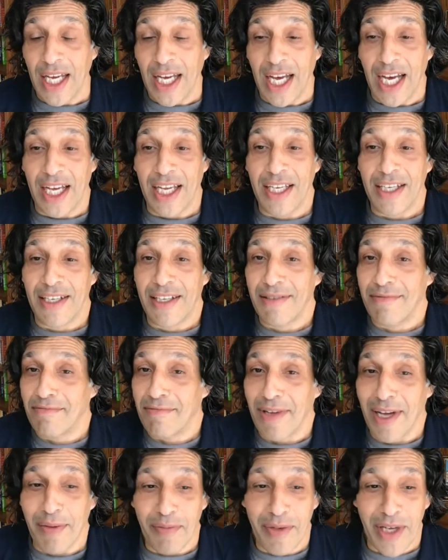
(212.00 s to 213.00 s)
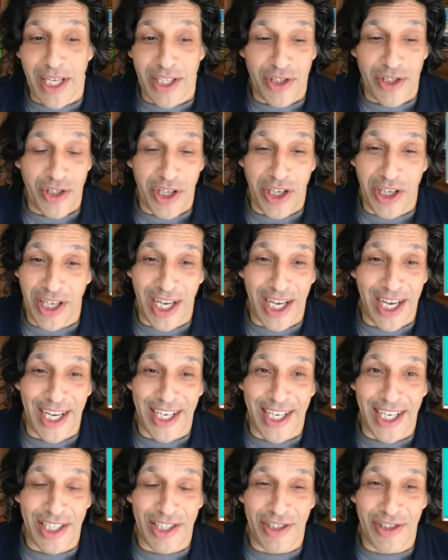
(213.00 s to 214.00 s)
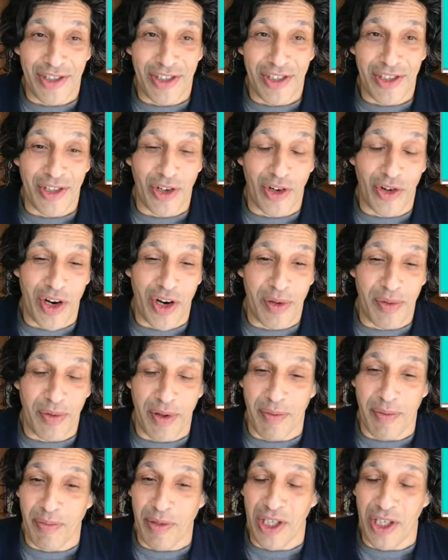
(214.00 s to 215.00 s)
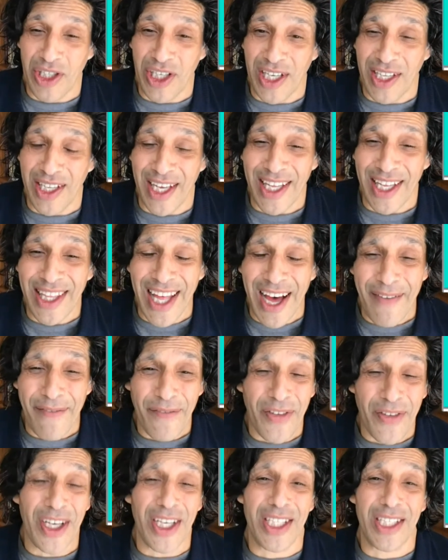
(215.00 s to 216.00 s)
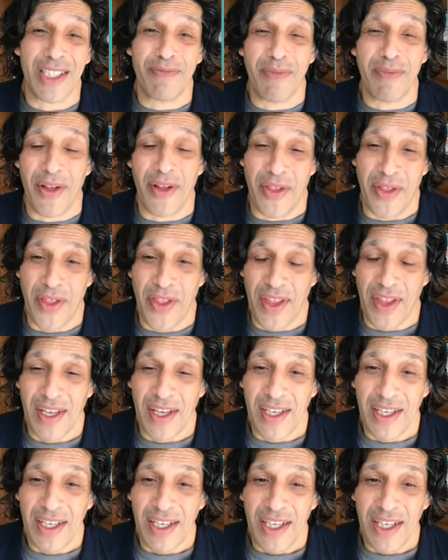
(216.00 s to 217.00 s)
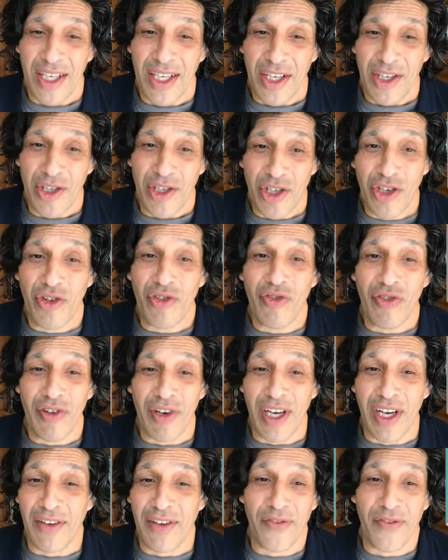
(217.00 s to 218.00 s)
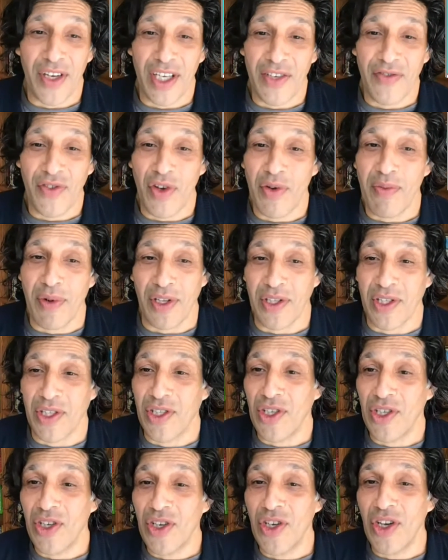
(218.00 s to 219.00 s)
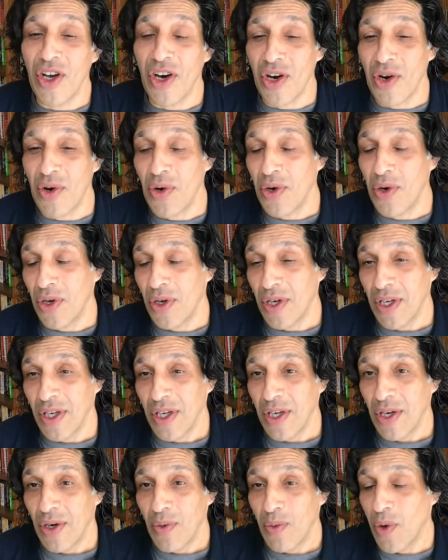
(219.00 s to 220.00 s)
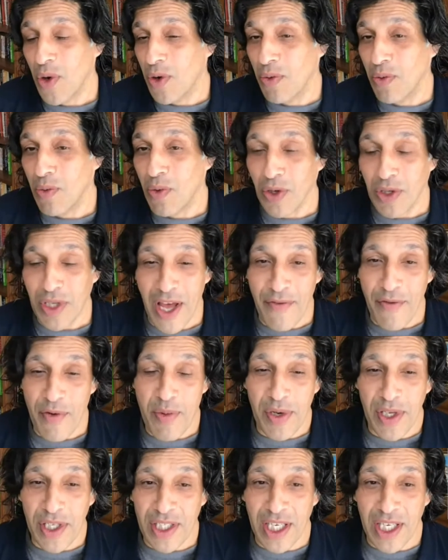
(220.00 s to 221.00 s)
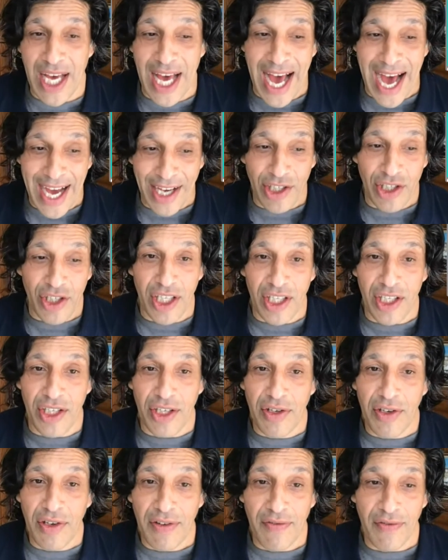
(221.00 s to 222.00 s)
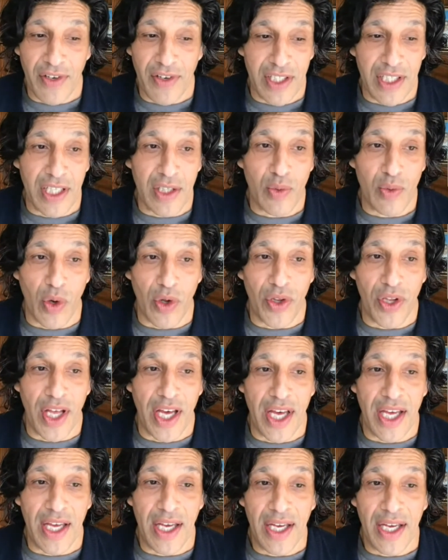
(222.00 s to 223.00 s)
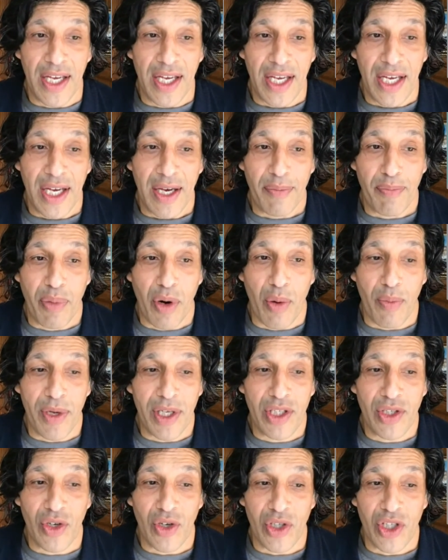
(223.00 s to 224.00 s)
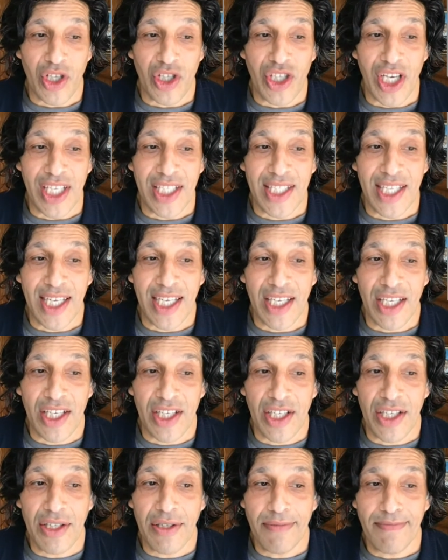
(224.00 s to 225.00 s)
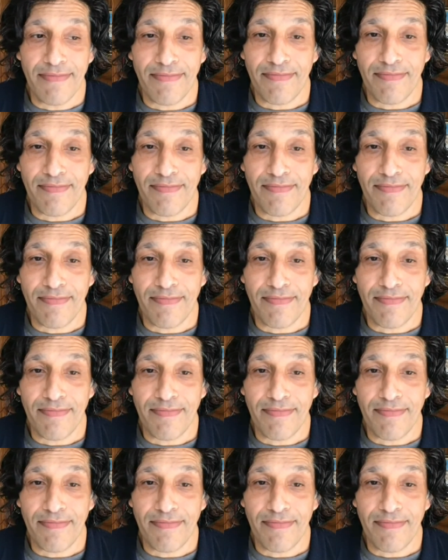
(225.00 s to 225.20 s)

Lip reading: And I guess you'll already appreciate that in that first month, first few months, do you know what everybody's going to actually do versus what they promise or suggest they're going to do?